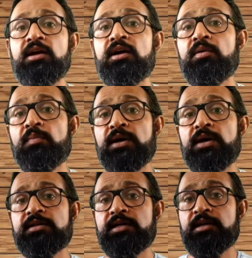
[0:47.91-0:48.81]
but
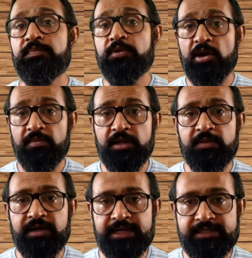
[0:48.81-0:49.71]
the problem
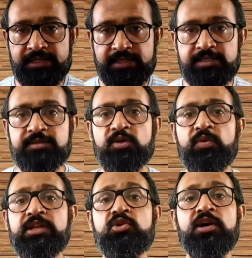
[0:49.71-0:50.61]
arises when
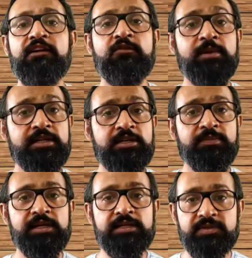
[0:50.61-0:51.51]
you have
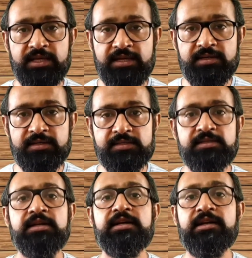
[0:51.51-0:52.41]
multiple triggers
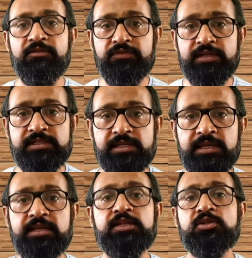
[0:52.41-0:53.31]

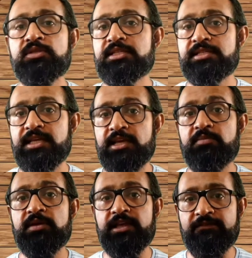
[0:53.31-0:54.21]
referencing to the same
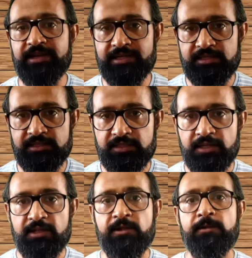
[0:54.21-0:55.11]
event.
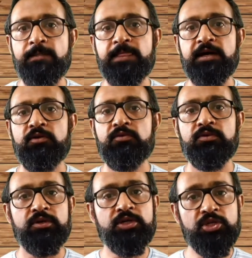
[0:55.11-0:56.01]
Now,
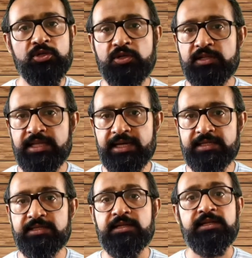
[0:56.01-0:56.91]
you know that
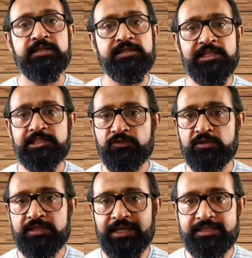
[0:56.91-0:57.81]
Salesforce
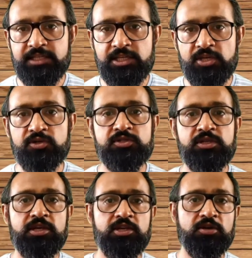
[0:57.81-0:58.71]
executes
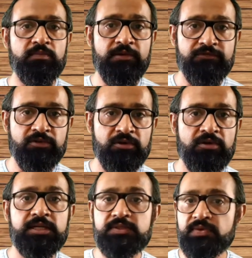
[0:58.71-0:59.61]
your before
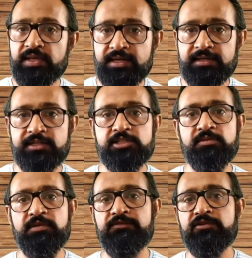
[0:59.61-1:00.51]
triggers
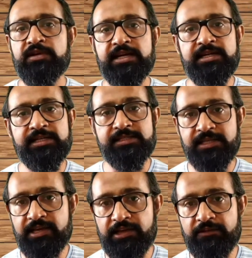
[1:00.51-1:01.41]
before data is
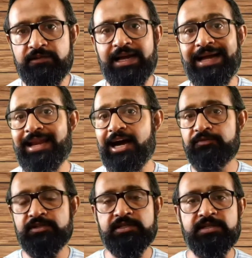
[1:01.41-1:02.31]
saved and
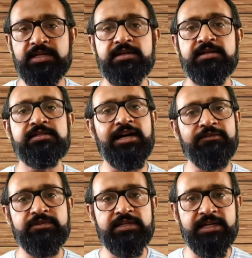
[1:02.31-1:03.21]
after triggers
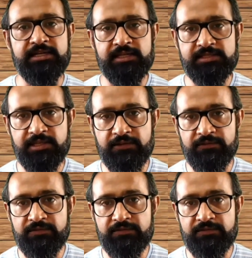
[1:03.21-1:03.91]
after data is saved.